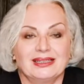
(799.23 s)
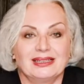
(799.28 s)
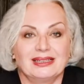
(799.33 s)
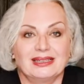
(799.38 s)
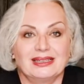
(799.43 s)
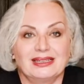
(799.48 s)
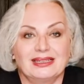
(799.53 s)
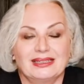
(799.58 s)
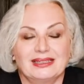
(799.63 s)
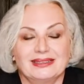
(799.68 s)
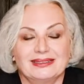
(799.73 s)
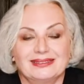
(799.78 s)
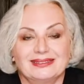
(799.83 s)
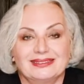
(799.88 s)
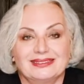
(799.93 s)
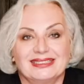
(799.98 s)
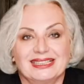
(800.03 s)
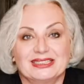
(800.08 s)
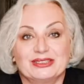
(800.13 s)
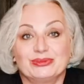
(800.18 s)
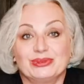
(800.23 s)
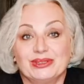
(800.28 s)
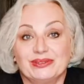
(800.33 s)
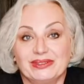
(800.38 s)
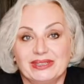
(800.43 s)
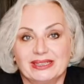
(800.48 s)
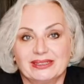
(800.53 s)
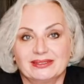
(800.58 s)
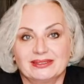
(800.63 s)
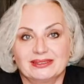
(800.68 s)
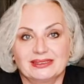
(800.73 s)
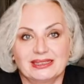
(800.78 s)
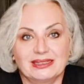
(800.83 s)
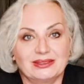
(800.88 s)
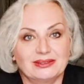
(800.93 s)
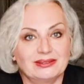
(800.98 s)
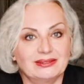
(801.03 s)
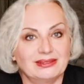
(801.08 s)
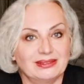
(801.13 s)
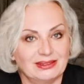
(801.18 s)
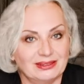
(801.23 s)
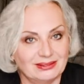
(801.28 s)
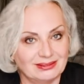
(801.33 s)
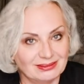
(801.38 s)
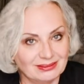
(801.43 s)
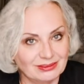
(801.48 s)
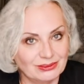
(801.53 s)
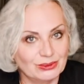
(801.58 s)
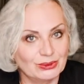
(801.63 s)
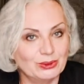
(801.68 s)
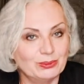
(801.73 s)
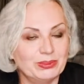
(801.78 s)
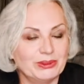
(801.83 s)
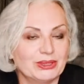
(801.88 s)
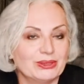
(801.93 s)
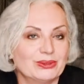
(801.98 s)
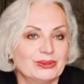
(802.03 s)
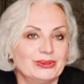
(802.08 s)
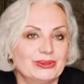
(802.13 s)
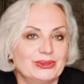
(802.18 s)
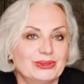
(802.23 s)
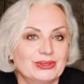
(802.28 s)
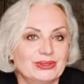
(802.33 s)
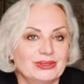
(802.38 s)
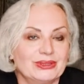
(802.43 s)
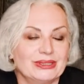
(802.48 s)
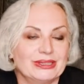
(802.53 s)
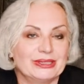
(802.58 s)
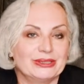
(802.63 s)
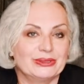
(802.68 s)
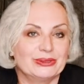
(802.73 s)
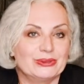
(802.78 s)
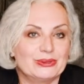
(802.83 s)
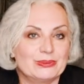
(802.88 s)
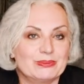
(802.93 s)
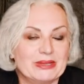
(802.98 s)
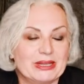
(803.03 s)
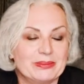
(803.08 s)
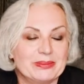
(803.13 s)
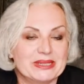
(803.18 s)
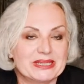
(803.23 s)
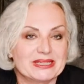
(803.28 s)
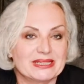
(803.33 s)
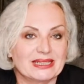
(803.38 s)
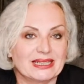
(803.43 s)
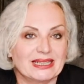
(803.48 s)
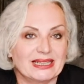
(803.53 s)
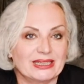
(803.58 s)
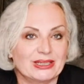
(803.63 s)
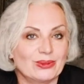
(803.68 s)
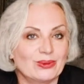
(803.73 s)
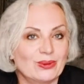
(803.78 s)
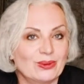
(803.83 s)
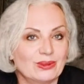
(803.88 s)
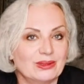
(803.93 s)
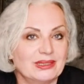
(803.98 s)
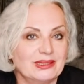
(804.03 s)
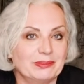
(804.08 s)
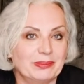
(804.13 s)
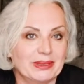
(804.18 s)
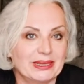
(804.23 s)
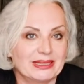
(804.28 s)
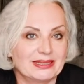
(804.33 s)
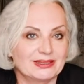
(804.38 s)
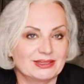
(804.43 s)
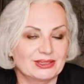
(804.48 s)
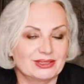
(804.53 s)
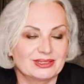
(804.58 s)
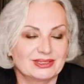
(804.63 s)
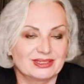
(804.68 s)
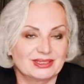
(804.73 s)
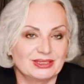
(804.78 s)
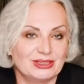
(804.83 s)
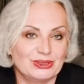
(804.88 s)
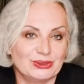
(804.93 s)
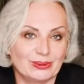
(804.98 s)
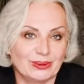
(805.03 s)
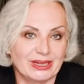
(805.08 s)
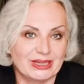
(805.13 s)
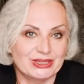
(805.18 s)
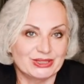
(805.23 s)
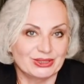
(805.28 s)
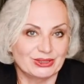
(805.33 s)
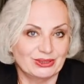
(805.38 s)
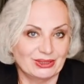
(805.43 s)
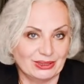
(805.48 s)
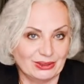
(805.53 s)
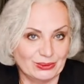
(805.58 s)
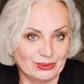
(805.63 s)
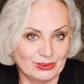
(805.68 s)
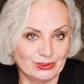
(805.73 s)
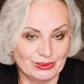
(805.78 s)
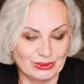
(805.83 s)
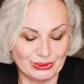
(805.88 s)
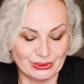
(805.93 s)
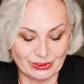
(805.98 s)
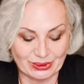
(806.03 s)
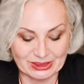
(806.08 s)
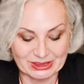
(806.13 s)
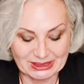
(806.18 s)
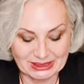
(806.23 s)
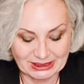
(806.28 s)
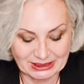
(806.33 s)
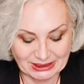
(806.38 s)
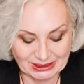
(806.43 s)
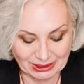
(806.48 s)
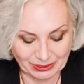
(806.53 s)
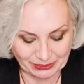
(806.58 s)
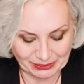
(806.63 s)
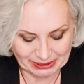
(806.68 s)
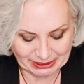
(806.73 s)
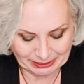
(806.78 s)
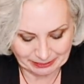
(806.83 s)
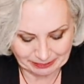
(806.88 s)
and um, that reveals and could be good to maybe say it all depends on the situation and who you are sitting with.